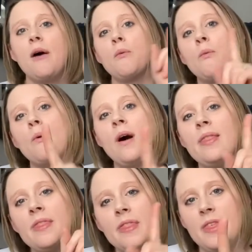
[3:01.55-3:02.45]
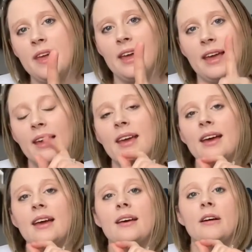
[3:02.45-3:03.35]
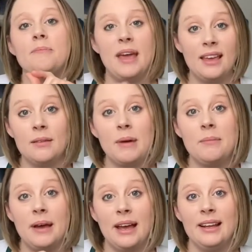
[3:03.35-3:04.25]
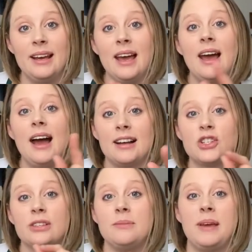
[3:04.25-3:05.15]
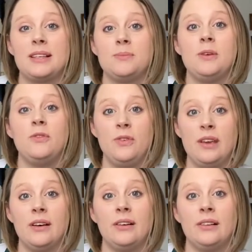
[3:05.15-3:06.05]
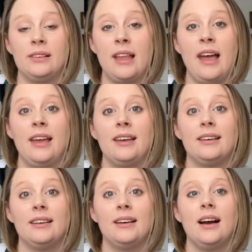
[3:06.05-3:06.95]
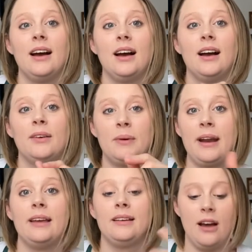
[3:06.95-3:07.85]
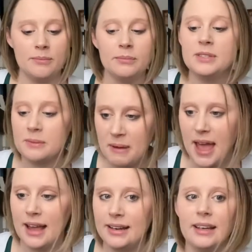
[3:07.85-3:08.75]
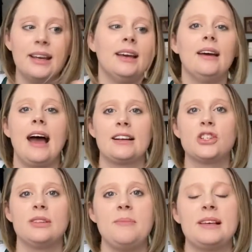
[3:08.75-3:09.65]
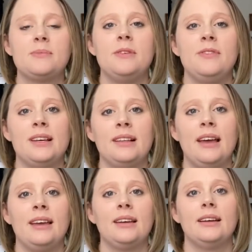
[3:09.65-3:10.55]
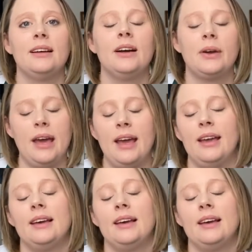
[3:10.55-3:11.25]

one thing, making my bed, actually makes me feel like when I come to bed, actually makes me feel like, okay,